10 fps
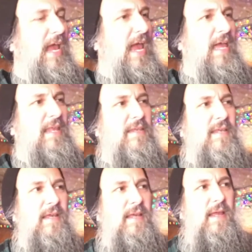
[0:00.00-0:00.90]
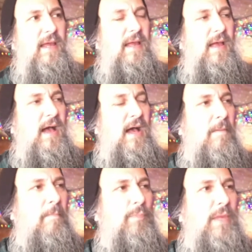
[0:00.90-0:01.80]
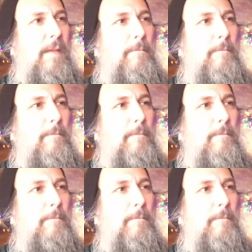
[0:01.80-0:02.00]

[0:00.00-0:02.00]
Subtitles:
And but